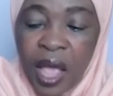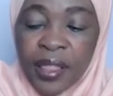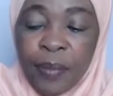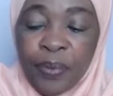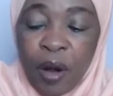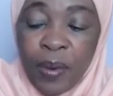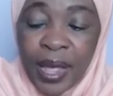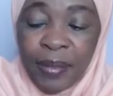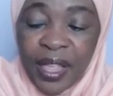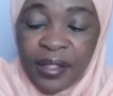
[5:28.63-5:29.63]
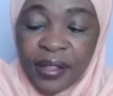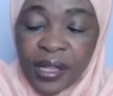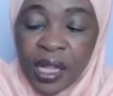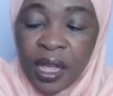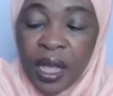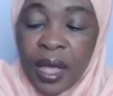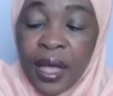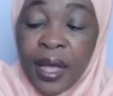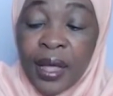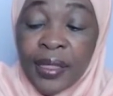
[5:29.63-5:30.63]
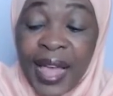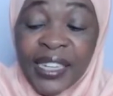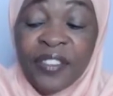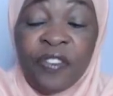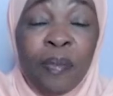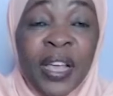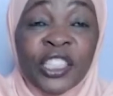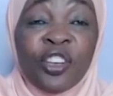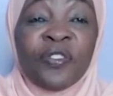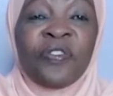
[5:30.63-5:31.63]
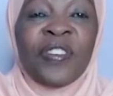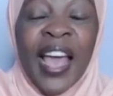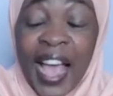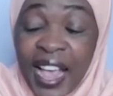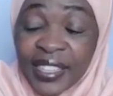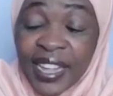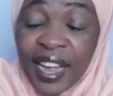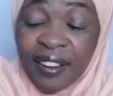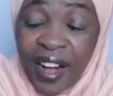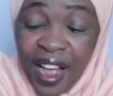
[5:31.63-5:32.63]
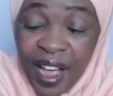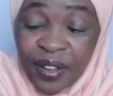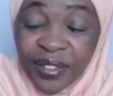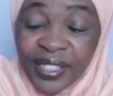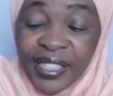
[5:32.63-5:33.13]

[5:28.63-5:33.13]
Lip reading: The problem is that information flies around